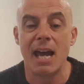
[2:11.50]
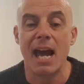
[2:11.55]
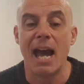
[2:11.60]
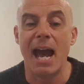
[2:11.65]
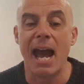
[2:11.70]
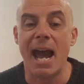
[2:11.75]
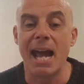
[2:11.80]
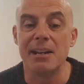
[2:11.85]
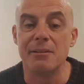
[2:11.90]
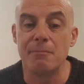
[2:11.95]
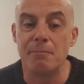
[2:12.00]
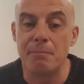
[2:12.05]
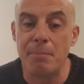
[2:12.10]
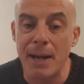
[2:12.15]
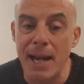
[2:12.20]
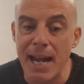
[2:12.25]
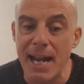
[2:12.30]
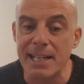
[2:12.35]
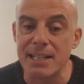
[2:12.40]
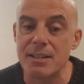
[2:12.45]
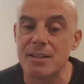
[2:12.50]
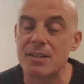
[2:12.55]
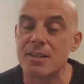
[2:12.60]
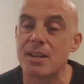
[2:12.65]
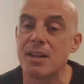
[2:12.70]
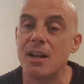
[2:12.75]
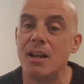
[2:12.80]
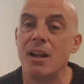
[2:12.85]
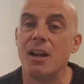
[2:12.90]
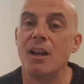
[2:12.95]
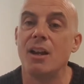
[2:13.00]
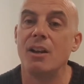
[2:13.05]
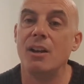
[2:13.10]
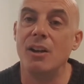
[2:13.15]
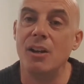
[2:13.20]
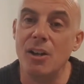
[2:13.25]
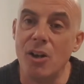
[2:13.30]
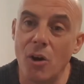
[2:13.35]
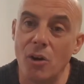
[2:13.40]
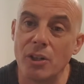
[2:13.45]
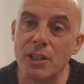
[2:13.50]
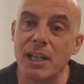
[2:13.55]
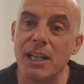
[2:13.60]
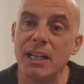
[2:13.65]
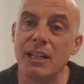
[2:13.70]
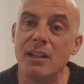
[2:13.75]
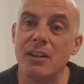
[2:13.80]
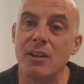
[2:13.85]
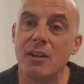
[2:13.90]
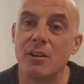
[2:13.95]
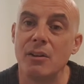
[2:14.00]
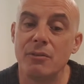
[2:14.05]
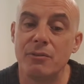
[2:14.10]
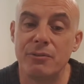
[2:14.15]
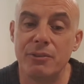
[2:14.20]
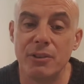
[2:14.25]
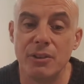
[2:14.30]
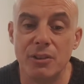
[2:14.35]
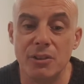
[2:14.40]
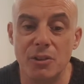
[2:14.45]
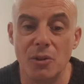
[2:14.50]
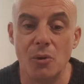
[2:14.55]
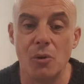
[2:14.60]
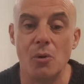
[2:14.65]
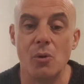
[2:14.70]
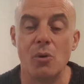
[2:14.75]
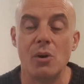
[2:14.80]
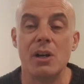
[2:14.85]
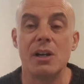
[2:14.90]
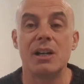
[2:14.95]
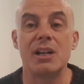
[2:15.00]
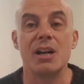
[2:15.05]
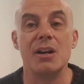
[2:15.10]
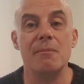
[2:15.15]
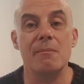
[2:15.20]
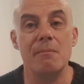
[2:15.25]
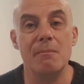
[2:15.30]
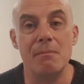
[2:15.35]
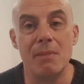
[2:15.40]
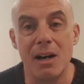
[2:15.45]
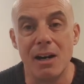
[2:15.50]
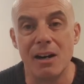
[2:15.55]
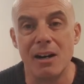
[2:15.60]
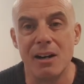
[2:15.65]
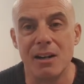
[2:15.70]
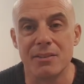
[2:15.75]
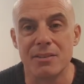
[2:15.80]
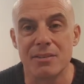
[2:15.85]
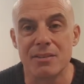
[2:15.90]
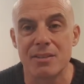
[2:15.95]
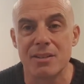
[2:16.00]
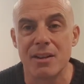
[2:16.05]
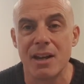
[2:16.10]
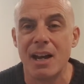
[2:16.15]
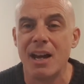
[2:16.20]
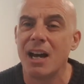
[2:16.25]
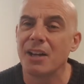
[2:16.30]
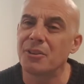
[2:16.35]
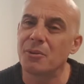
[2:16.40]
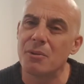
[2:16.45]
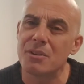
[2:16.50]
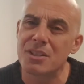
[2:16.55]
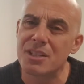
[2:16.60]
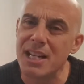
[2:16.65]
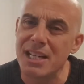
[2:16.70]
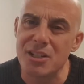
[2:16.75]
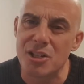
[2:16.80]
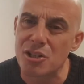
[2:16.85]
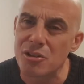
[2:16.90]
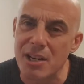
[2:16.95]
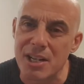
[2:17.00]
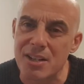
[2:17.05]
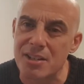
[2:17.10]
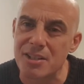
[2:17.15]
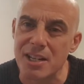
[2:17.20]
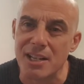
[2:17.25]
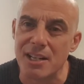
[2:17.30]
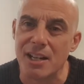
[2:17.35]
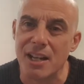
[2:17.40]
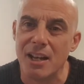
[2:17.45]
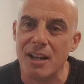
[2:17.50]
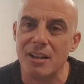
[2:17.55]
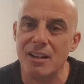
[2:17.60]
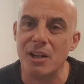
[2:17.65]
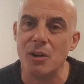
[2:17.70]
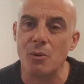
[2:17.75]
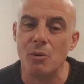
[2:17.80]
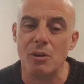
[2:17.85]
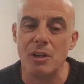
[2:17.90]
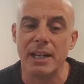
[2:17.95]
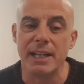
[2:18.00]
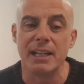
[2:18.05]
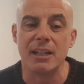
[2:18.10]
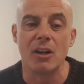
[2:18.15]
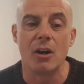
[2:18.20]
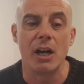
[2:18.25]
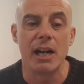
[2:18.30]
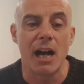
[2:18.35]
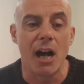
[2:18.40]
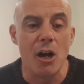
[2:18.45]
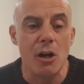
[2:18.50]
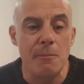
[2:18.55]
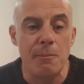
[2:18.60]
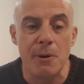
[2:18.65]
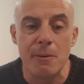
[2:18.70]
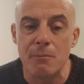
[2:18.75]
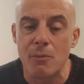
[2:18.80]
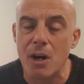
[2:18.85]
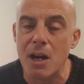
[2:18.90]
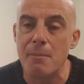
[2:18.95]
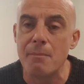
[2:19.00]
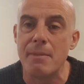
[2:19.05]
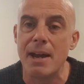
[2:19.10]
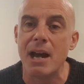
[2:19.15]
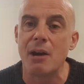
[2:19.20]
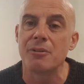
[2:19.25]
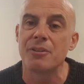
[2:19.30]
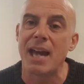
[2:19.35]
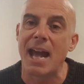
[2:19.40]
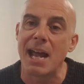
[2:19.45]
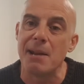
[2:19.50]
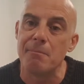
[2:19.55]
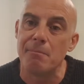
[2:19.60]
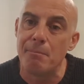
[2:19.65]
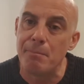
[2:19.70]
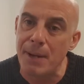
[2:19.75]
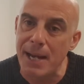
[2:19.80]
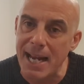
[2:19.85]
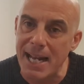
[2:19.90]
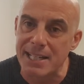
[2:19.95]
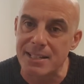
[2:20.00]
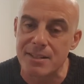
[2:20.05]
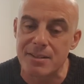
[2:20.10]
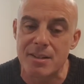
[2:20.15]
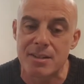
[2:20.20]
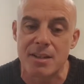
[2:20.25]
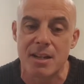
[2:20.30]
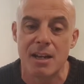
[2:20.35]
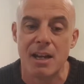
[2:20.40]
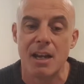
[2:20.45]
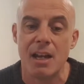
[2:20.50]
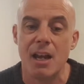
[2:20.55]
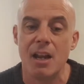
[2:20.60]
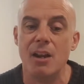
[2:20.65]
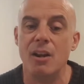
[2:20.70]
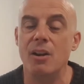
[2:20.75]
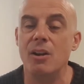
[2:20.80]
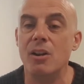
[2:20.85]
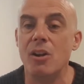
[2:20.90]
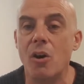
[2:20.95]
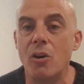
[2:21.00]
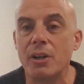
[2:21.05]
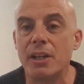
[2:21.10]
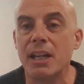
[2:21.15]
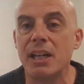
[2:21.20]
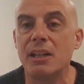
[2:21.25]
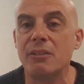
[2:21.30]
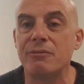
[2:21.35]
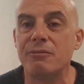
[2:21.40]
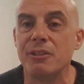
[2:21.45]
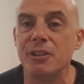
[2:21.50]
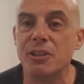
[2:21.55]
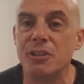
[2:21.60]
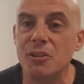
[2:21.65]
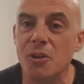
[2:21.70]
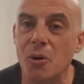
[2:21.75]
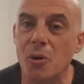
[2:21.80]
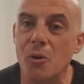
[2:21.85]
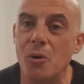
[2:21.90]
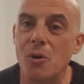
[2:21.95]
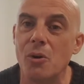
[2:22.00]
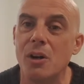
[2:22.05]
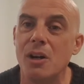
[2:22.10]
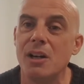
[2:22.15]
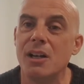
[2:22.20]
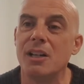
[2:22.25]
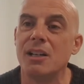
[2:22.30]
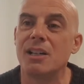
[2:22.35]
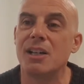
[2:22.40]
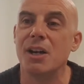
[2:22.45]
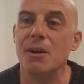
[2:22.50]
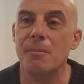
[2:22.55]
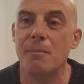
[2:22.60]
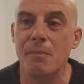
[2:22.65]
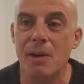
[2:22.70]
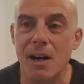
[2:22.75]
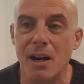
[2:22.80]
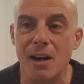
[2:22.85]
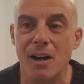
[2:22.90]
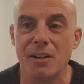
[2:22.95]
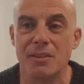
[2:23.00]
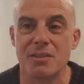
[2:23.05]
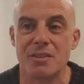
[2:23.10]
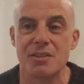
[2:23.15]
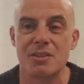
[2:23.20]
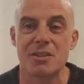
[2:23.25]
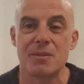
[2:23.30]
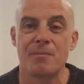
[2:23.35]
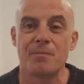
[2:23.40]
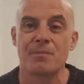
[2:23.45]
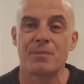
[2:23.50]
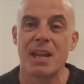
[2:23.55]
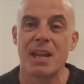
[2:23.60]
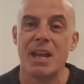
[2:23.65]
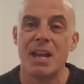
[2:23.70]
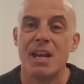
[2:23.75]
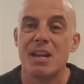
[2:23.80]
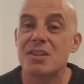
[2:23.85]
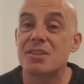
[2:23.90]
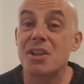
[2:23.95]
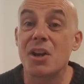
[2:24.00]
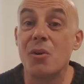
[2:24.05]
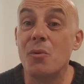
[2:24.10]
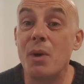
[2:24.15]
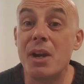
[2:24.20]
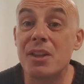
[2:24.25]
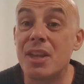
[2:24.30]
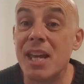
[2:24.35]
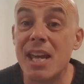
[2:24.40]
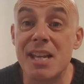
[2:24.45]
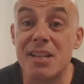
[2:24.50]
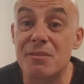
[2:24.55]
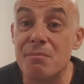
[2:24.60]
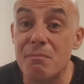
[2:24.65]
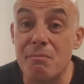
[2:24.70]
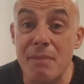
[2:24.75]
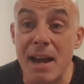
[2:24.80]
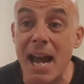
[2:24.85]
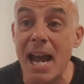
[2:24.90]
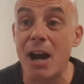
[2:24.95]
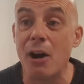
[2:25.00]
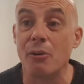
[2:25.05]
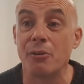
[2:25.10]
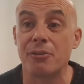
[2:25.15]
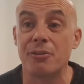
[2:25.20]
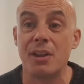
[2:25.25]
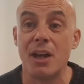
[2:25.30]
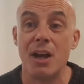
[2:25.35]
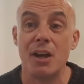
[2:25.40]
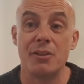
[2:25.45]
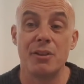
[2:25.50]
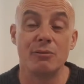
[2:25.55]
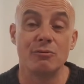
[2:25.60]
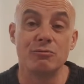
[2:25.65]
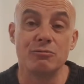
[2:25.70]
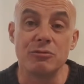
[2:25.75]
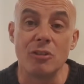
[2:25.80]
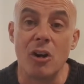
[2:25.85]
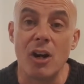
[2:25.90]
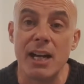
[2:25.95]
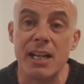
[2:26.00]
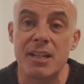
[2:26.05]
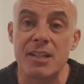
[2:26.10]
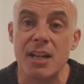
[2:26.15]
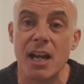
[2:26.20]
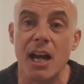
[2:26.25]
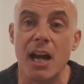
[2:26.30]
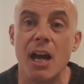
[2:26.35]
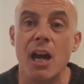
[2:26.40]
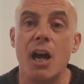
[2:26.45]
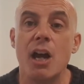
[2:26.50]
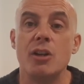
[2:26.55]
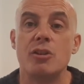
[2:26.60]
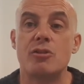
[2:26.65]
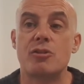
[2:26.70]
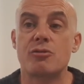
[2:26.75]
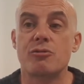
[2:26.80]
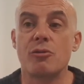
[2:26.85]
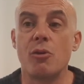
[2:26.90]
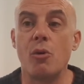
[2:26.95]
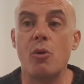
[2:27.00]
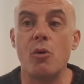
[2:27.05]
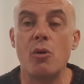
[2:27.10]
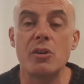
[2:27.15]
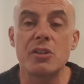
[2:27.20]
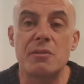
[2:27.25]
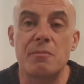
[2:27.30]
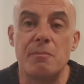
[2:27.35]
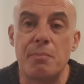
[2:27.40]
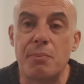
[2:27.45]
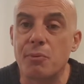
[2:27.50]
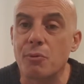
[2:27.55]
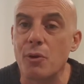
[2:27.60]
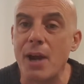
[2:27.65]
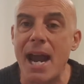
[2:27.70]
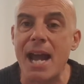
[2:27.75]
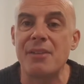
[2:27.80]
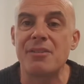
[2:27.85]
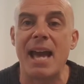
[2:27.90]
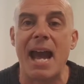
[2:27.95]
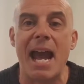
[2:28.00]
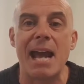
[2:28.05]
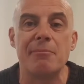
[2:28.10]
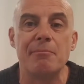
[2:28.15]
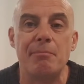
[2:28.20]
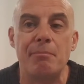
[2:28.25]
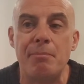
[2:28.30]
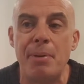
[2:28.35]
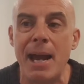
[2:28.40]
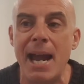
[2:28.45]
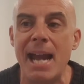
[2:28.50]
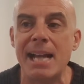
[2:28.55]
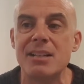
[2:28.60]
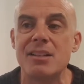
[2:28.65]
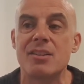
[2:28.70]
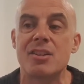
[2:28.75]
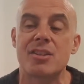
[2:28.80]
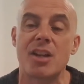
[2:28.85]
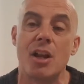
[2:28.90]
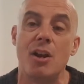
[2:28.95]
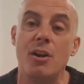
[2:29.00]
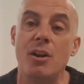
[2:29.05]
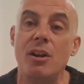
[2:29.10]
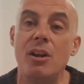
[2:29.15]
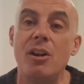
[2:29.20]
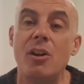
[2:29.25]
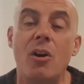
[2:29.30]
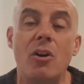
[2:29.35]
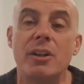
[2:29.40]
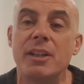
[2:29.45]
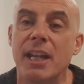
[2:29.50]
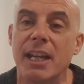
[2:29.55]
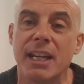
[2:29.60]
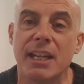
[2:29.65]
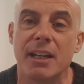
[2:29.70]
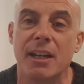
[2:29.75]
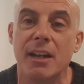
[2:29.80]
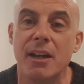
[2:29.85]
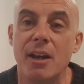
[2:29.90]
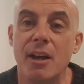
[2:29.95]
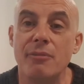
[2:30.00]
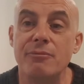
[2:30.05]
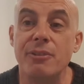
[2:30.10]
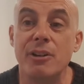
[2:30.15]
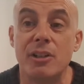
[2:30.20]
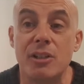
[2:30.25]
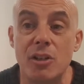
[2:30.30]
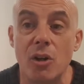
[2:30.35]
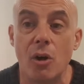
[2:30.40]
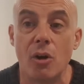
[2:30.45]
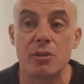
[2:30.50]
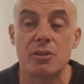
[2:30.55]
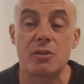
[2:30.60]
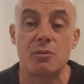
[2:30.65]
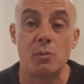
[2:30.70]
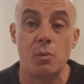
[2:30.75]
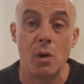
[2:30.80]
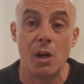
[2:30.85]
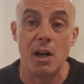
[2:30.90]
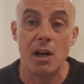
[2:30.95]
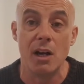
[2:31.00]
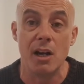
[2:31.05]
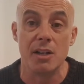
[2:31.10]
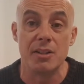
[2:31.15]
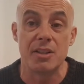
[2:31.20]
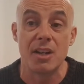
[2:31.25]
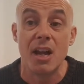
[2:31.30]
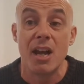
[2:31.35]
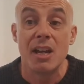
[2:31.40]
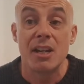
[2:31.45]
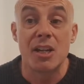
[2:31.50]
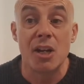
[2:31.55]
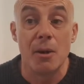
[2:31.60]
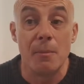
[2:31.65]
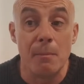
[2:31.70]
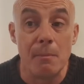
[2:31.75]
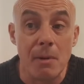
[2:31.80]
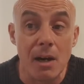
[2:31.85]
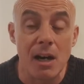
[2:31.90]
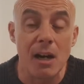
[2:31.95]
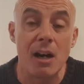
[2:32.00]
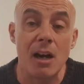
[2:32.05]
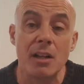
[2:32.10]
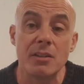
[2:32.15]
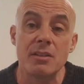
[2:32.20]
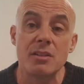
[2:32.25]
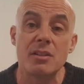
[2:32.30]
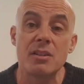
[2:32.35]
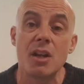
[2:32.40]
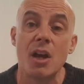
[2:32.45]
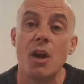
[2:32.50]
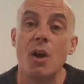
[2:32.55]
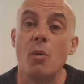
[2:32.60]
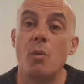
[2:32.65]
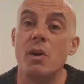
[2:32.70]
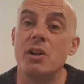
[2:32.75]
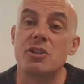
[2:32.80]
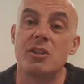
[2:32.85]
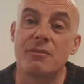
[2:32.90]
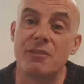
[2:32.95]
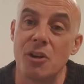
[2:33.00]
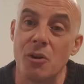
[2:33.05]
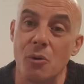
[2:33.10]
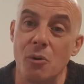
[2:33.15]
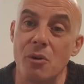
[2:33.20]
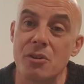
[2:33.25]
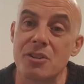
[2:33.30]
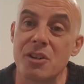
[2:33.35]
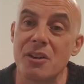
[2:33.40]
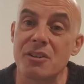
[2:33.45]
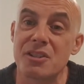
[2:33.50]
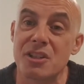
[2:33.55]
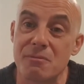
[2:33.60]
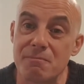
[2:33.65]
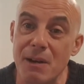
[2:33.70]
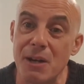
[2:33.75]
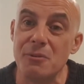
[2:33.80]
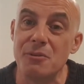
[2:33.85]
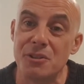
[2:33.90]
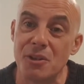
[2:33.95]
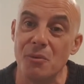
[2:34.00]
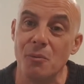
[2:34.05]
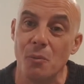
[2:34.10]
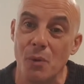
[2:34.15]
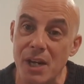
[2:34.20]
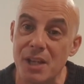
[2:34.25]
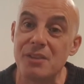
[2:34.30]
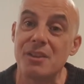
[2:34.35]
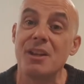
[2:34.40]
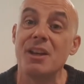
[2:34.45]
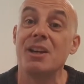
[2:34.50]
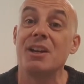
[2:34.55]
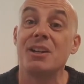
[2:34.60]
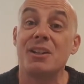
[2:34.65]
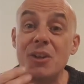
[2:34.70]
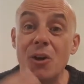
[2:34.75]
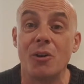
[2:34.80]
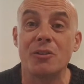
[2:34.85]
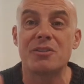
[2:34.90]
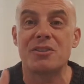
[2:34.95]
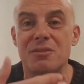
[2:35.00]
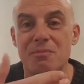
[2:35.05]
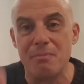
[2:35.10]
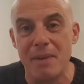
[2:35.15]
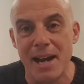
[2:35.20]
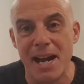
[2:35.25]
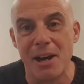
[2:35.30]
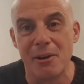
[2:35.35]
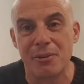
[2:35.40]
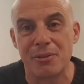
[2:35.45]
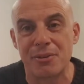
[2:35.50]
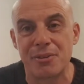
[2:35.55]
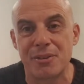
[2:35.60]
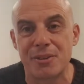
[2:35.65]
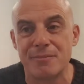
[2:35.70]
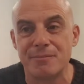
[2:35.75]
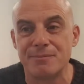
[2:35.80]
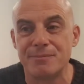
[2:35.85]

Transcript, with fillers: and pant, longing for your commands. I thought it was an interesting little link. I open my mouth and pant, longing for your commands. So, with his mouth, the writer draws breath and pants longing for God's words, commands which, of course, are spoken with God's mouth.